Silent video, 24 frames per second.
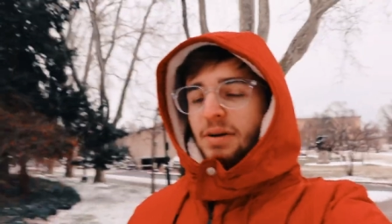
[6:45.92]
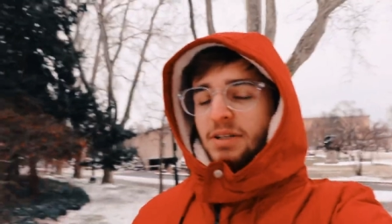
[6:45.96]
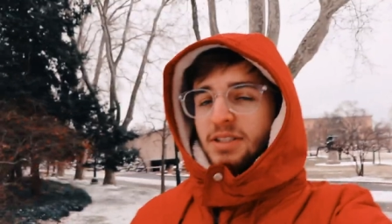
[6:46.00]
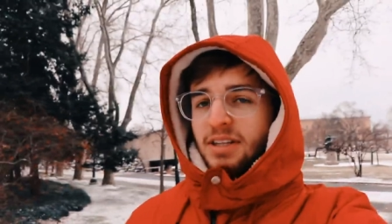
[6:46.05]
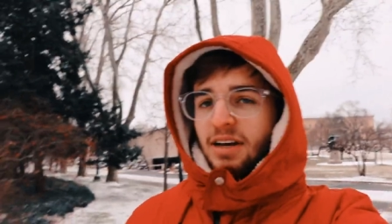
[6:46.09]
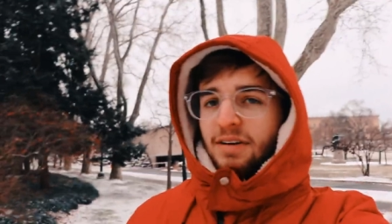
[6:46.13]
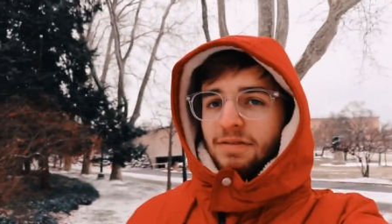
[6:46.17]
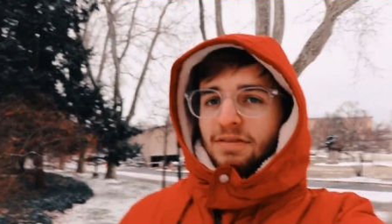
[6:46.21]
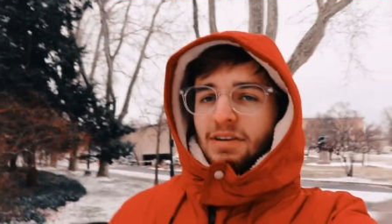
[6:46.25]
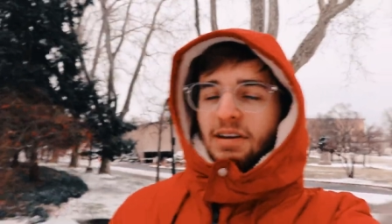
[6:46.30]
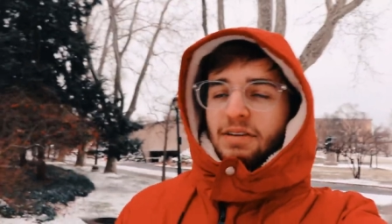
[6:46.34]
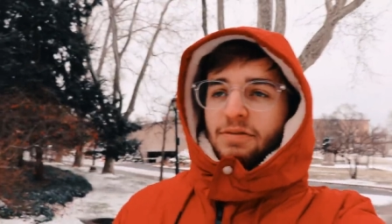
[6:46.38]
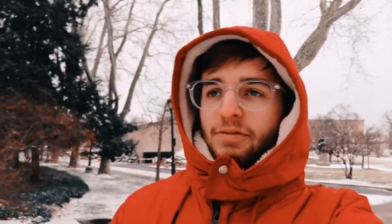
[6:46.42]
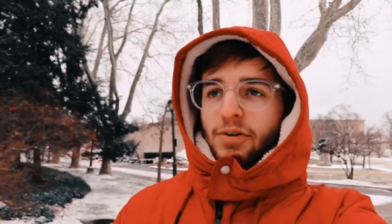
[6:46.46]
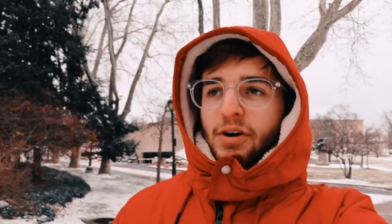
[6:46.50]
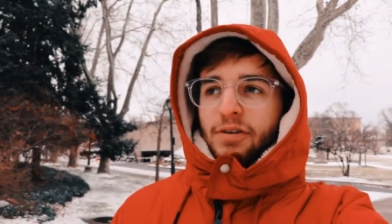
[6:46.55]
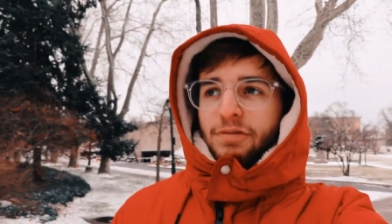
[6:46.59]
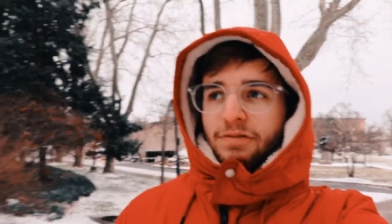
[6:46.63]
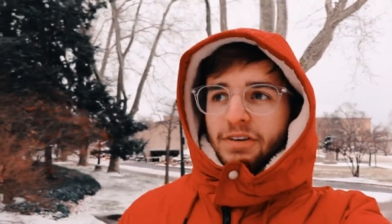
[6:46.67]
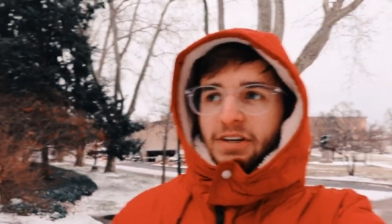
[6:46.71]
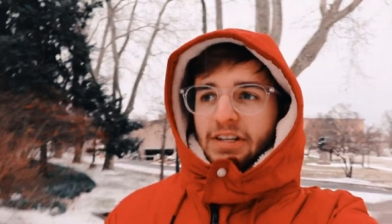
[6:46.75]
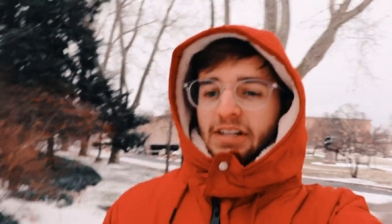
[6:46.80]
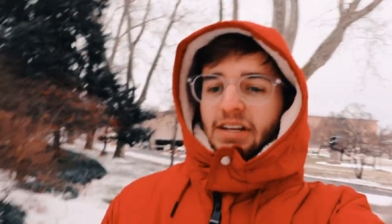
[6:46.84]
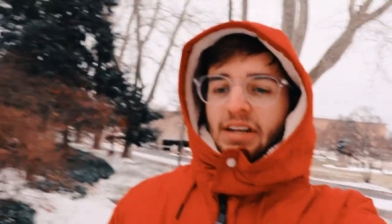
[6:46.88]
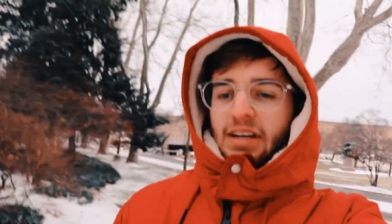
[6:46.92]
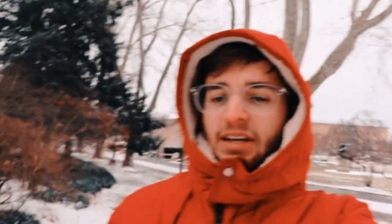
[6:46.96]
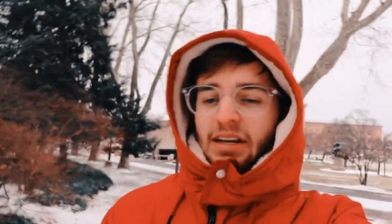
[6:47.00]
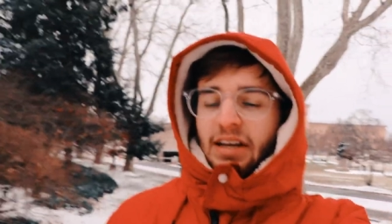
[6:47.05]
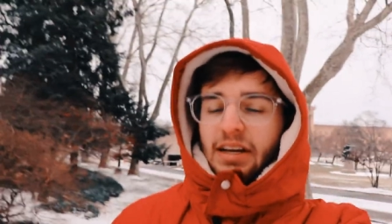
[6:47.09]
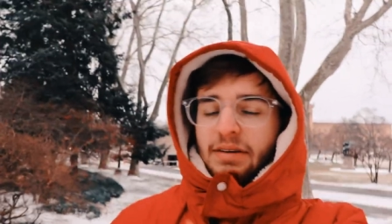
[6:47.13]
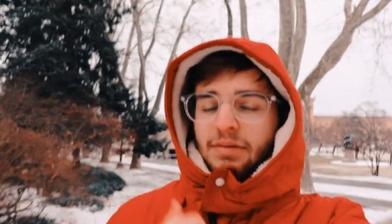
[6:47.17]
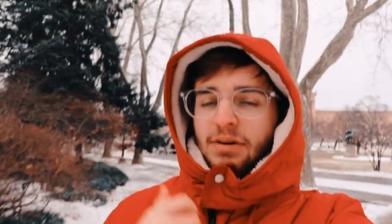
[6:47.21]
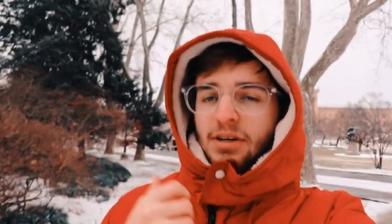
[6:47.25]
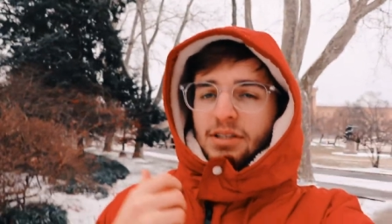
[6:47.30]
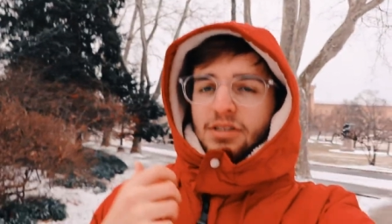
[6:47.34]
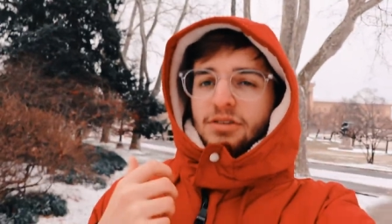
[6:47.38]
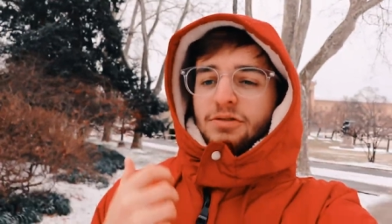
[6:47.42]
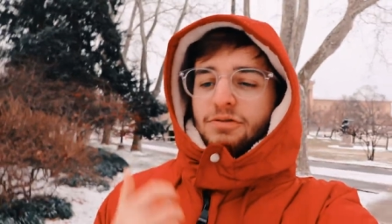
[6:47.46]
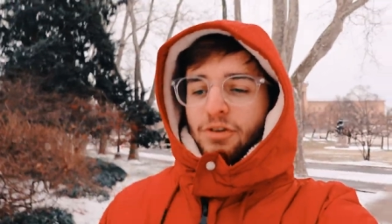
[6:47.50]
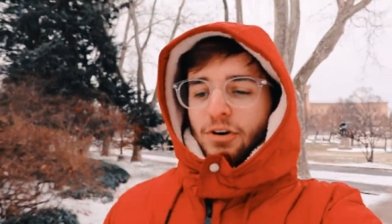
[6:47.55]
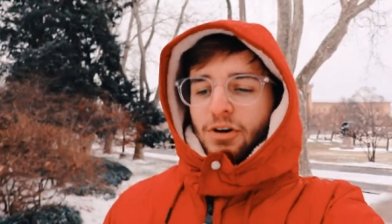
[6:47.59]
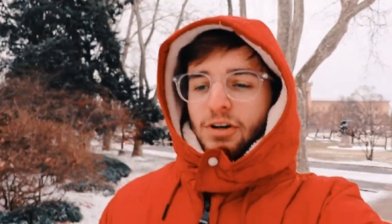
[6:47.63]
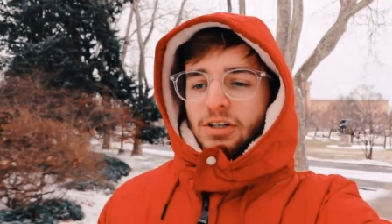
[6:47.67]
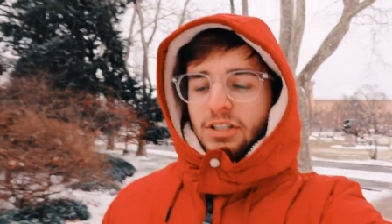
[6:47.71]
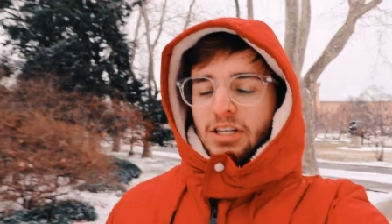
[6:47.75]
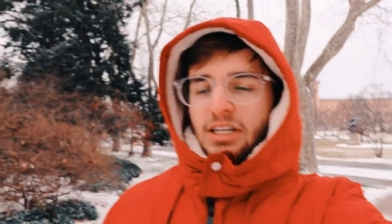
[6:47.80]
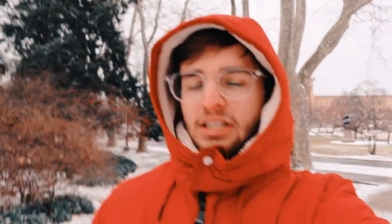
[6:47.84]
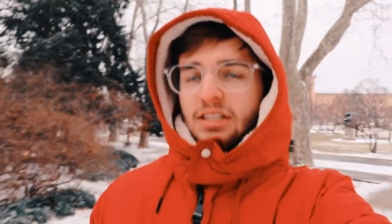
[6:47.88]
it was definitely worth it. It was
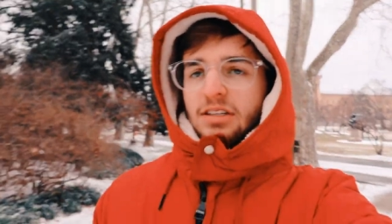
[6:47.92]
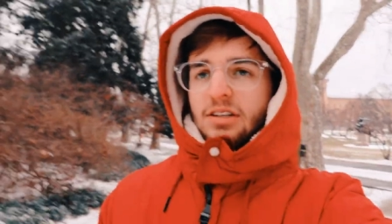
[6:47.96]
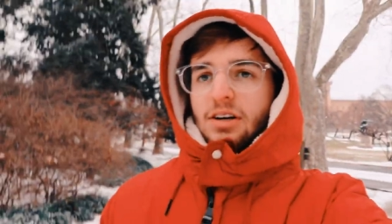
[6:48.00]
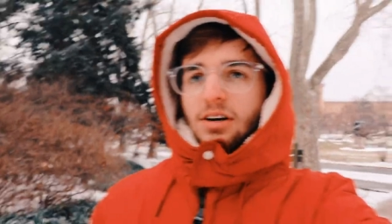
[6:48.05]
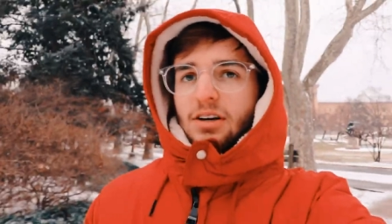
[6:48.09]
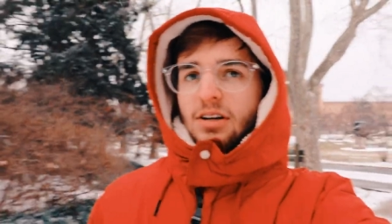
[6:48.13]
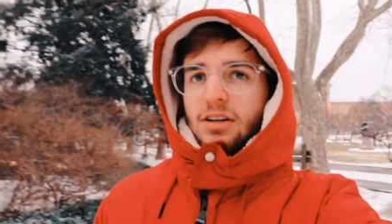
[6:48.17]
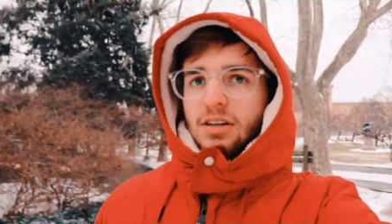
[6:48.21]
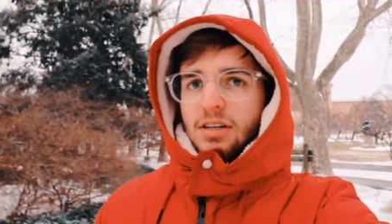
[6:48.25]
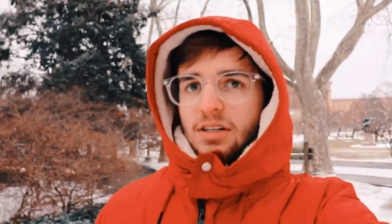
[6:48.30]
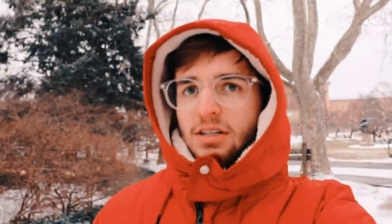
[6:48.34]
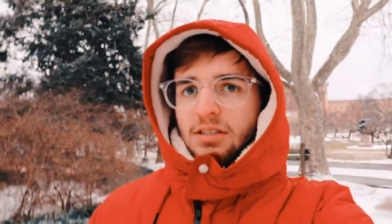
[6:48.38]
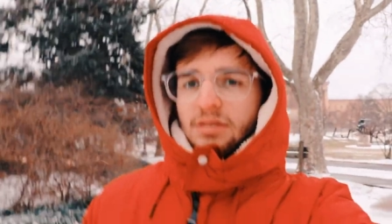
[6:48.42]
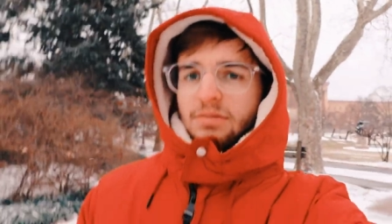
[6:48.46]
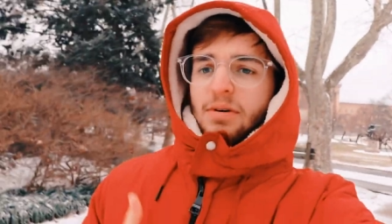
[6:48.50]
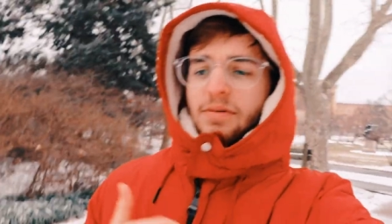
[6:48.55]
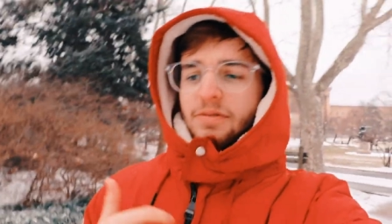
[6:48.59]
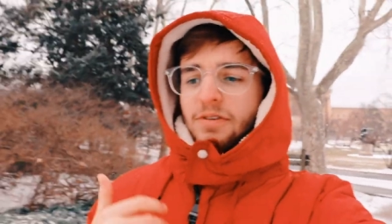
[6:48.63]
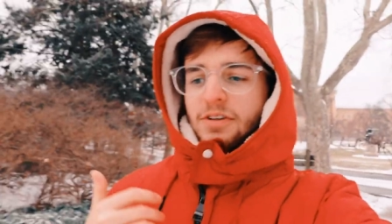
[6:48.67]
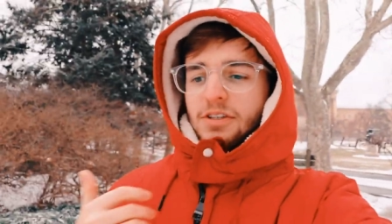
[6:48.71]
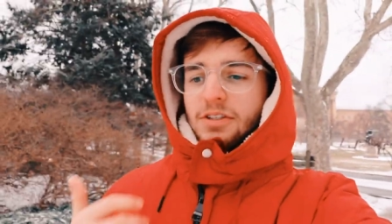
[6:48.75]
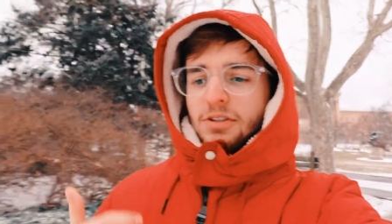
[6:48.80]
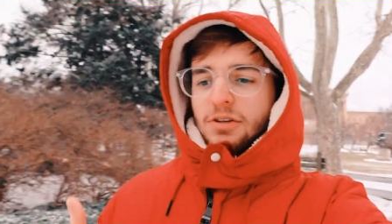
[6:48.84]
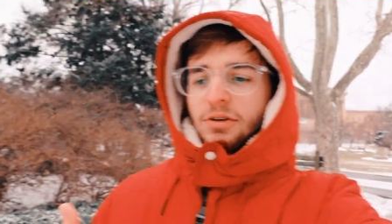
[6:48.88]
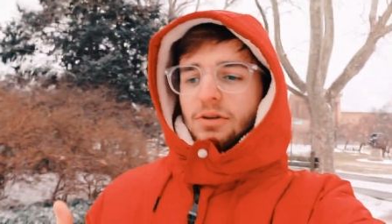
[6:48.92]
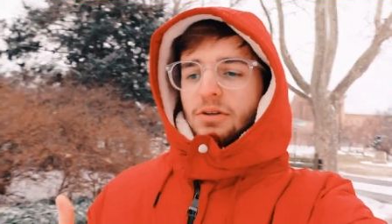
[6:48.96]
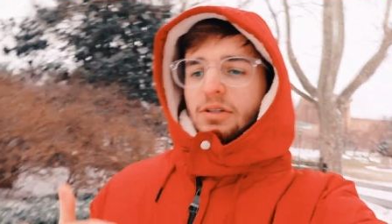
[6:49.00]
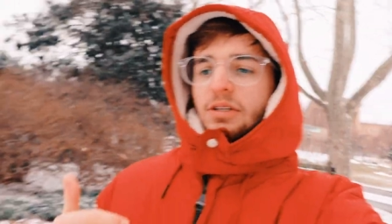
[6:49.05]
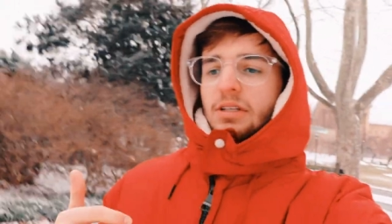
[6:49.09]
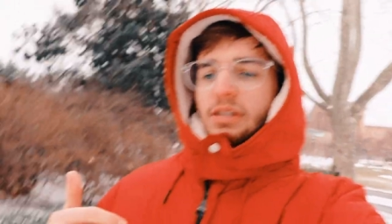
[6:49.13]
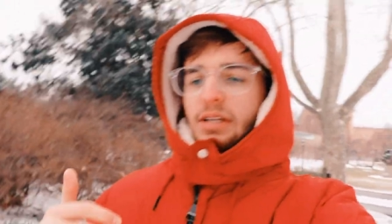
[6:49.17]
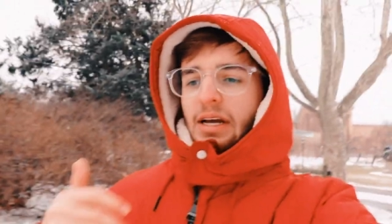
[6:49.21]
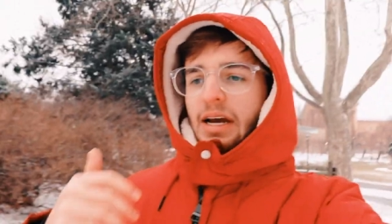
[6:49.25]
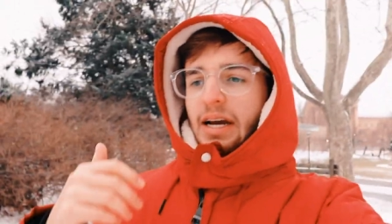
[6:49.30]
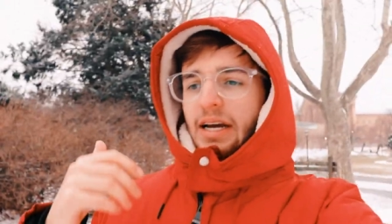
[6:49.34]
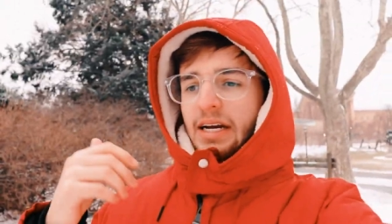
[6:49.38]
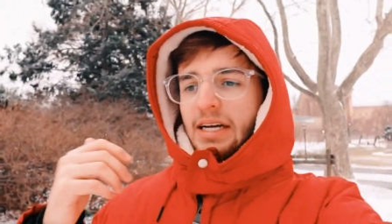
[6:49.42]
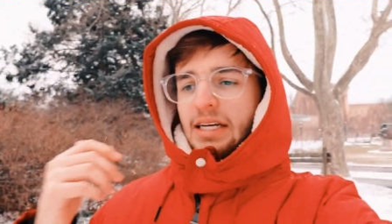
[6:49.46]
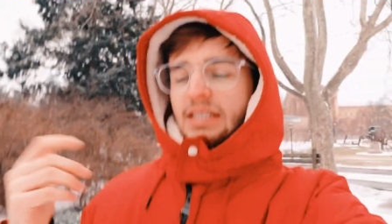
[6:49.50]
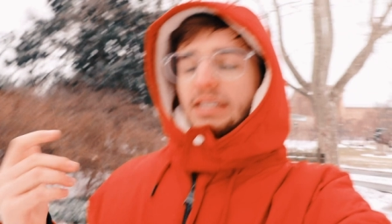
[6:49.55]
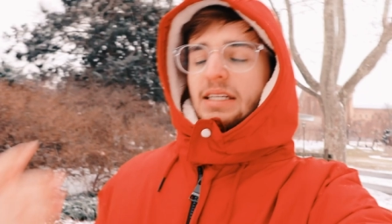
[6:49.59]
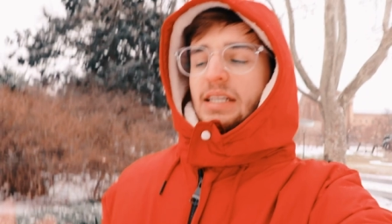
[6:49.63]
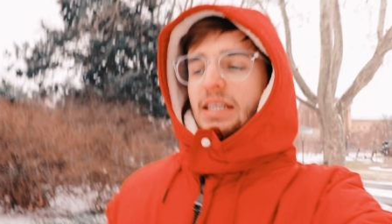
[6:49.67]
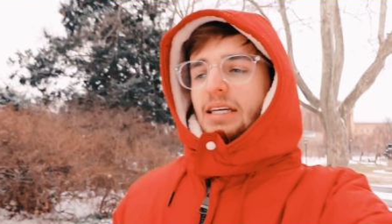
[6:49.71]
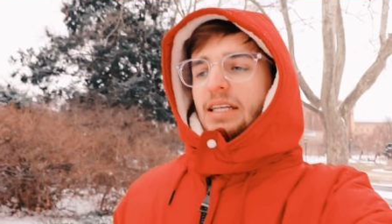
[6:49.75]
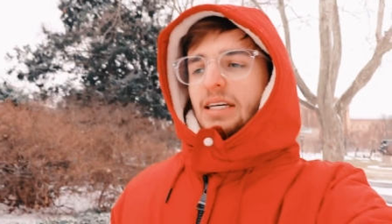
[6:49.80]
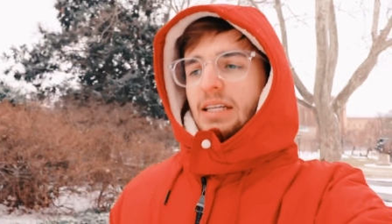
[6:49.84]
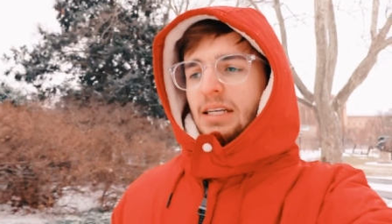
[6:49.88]
$14 with a student
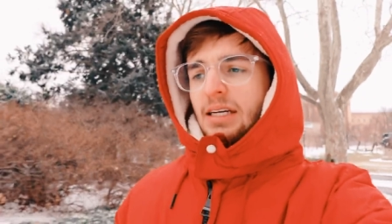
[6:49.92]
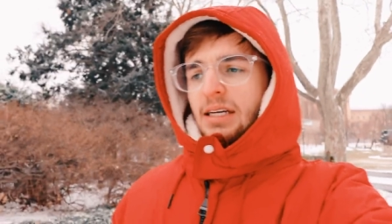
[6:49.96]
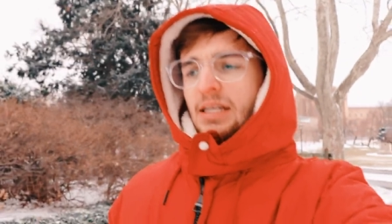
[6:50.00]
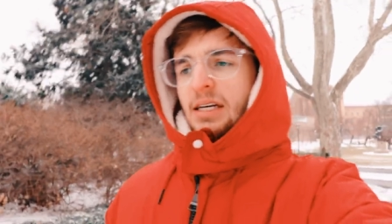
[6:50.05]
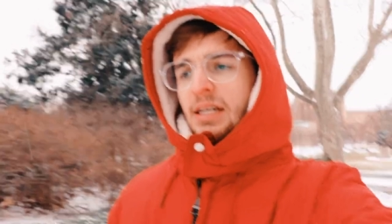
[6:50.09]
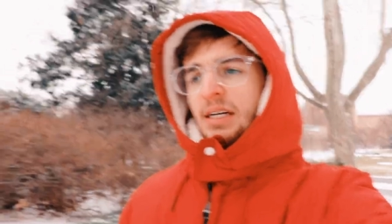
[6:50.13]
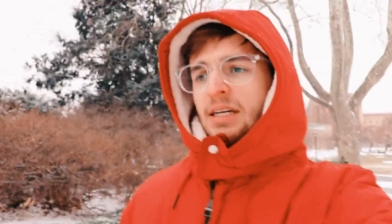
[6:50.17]
ID